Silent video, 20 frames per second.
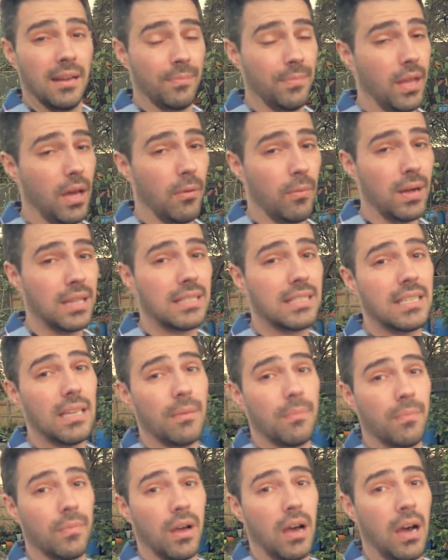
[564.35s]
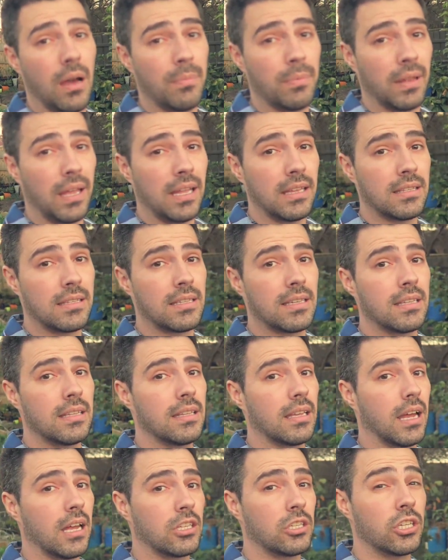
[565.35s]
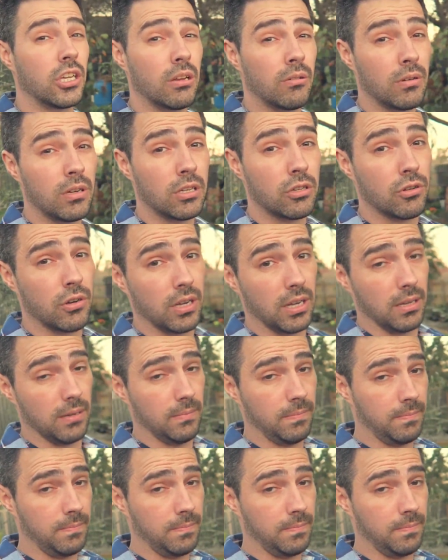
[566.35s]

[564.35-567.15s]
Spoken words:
Now, one tip, I planted a cherry tree.